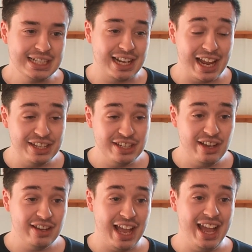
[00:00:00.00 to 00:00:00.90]
Glen
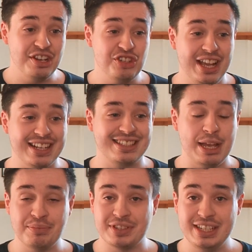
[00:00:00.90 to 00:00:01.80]
Young and Jack Jack
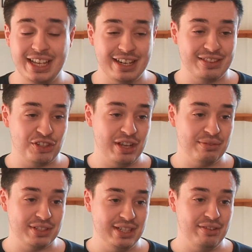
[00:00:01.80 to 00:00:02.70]
Dempsey getting the
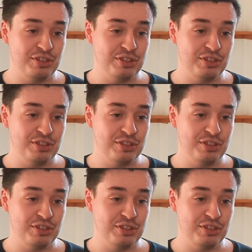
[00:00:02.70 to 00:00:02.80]
shout here,